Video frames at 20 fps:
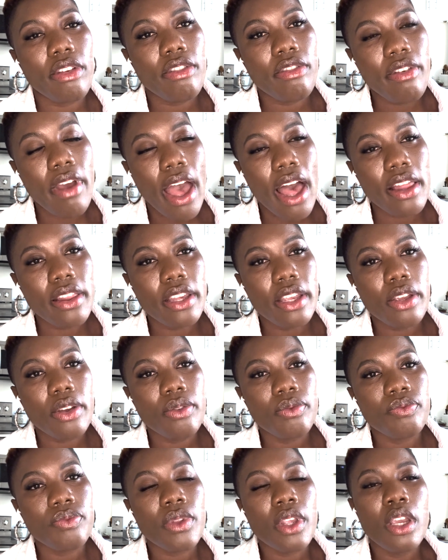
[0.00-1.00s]

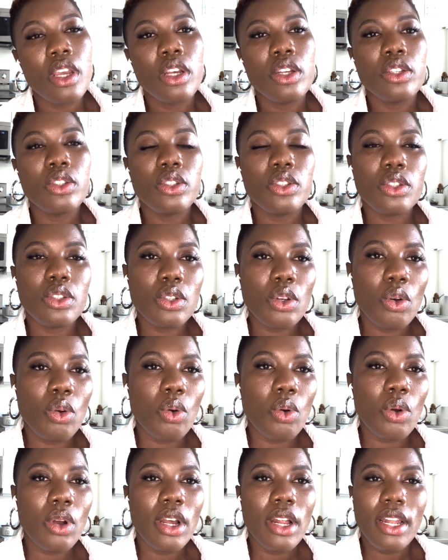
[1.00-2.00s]
value.
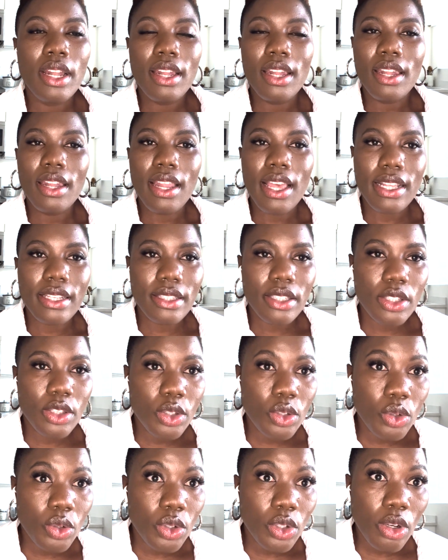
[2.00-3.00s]
So let's
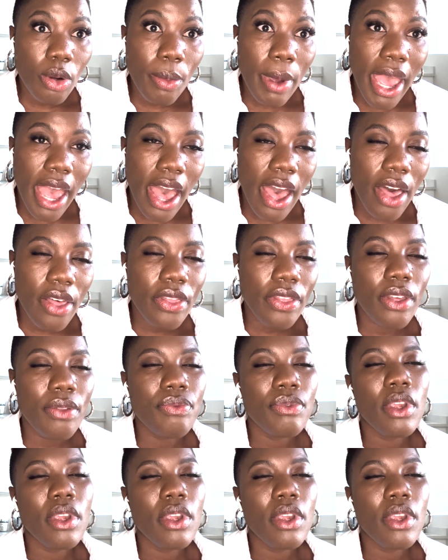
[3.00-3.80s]
do your math.